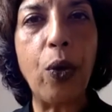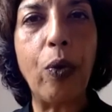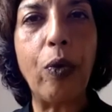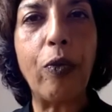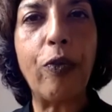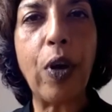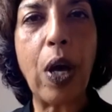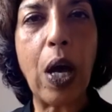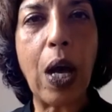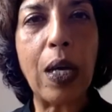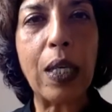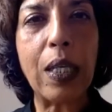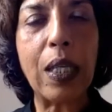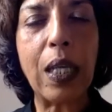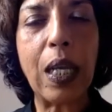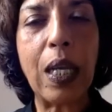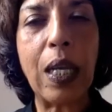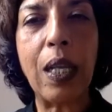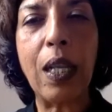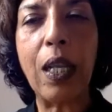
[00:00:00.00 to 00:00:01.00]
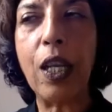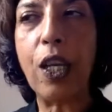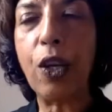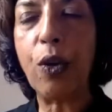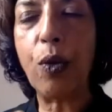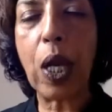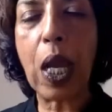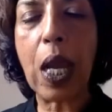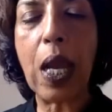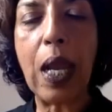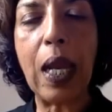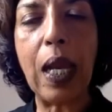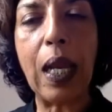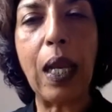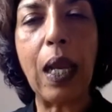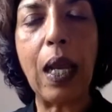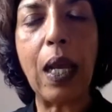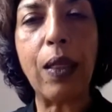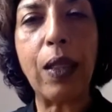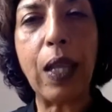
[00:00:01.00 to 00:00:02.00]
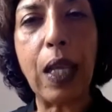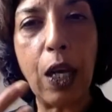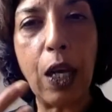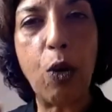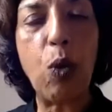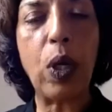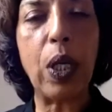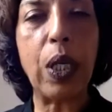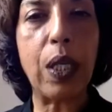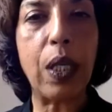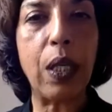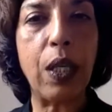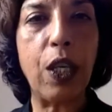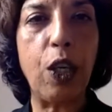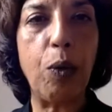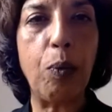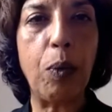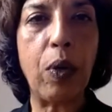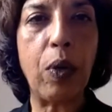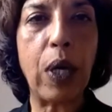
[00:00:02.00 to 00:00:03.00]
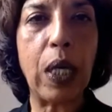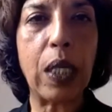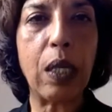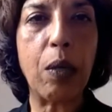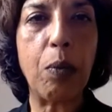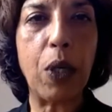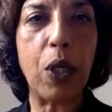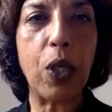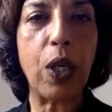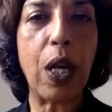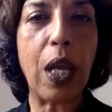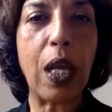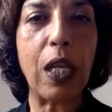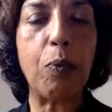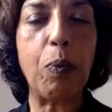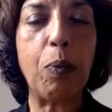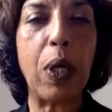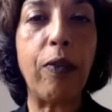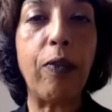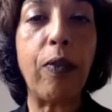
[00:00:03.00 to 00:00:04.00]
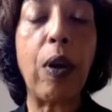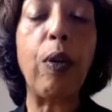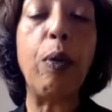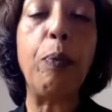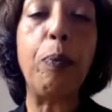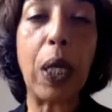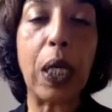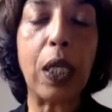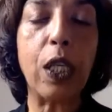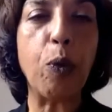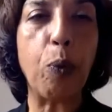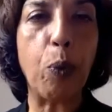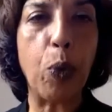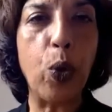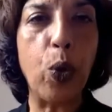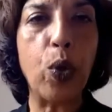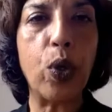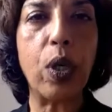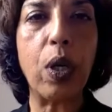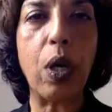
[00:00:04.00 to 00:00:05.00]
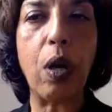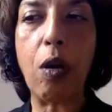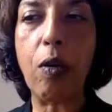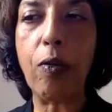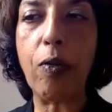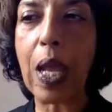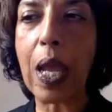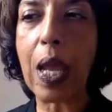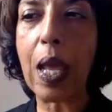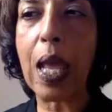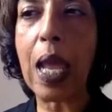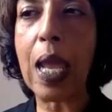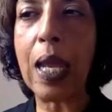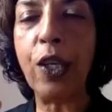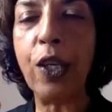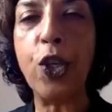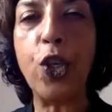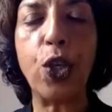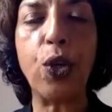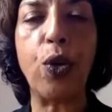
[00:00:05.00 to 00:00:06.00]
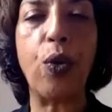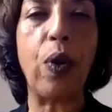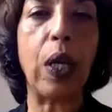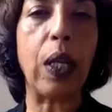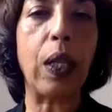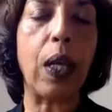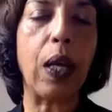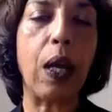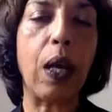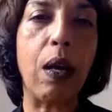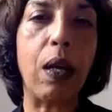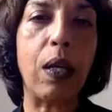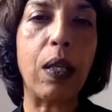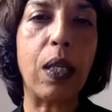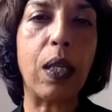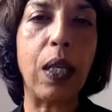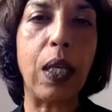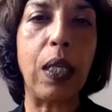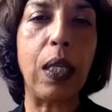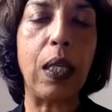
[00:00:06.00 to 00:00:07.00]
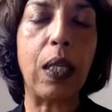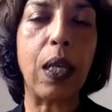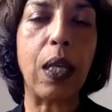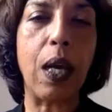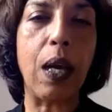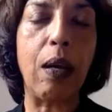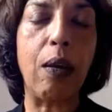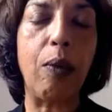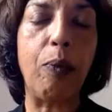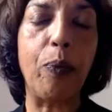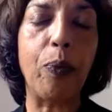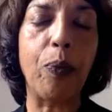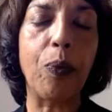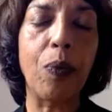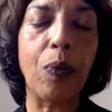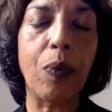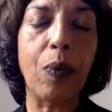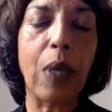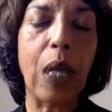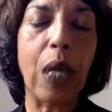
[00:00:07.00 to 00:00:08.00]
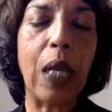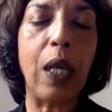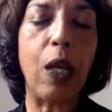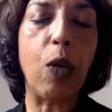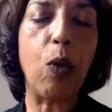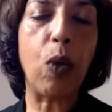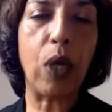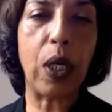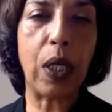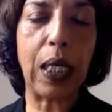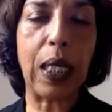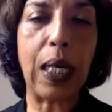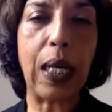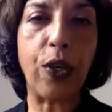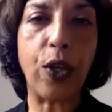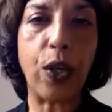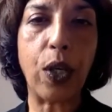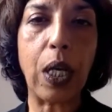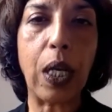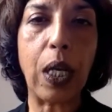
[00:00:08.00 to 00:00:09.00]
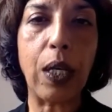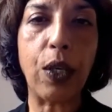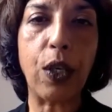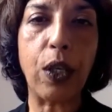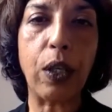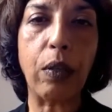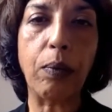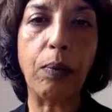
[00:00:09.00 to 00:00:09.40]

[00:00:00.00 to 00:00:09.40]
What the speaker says: for us in the UK, the Equality and Human Rights Commission has been a very big supporter of ensuring that caste is in equality legislation.